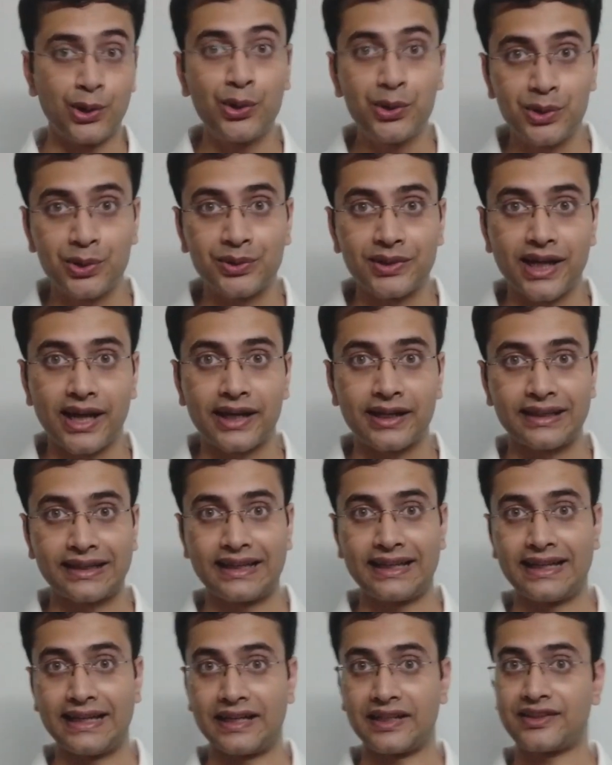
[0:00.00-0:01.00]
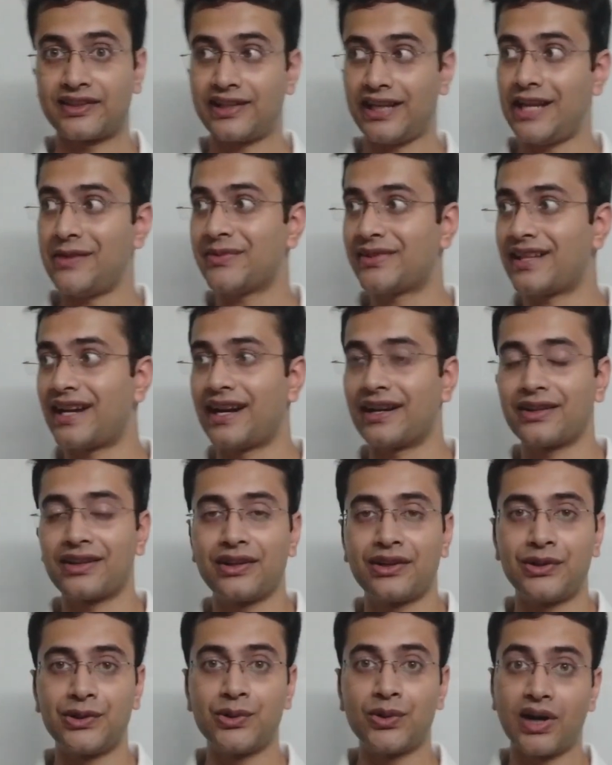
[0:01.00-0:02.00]
Don't do that. It seems
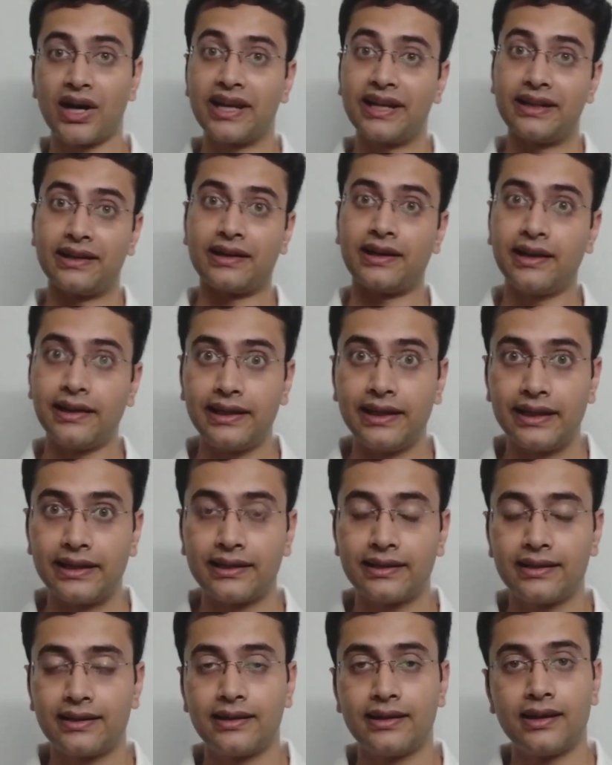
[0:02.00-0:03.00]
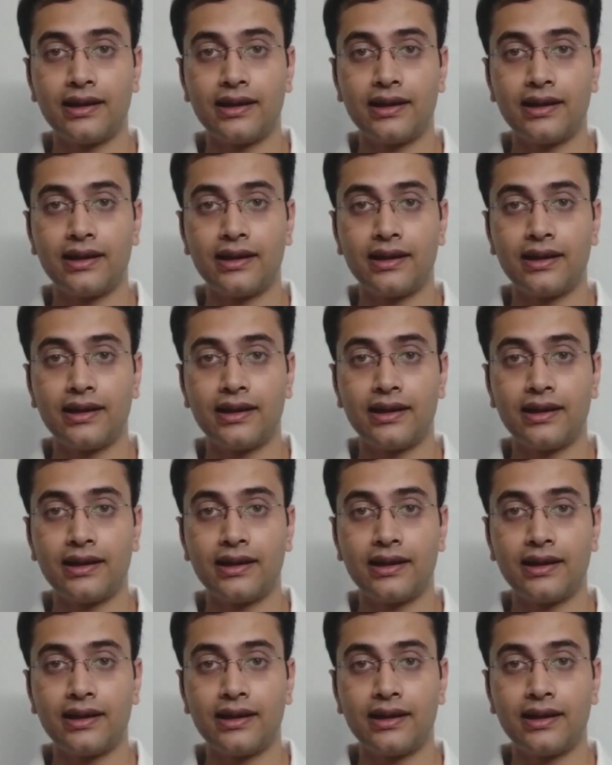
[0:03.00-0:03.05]
that you are in a hurry.